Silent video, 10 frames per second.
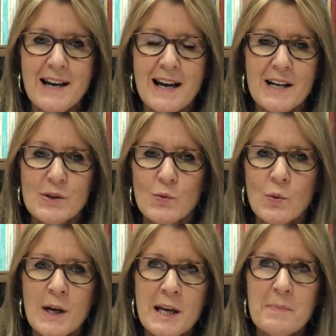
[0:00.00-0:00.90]
as
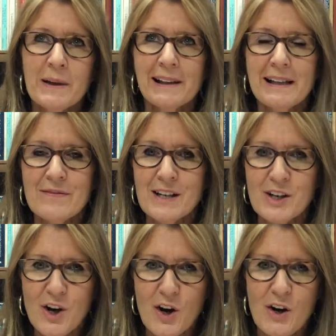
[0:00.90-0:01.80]
we believe in
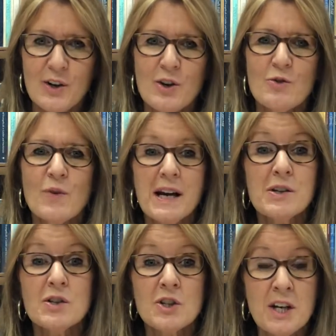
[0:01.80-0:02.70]
God who
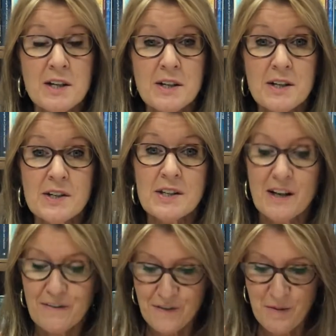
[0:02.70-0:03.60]
raised Jesus
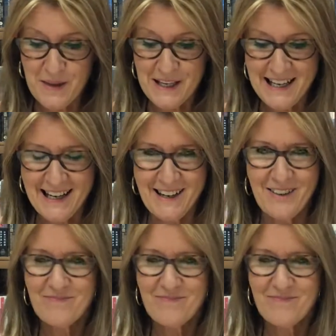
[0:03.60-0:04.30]
from the dead.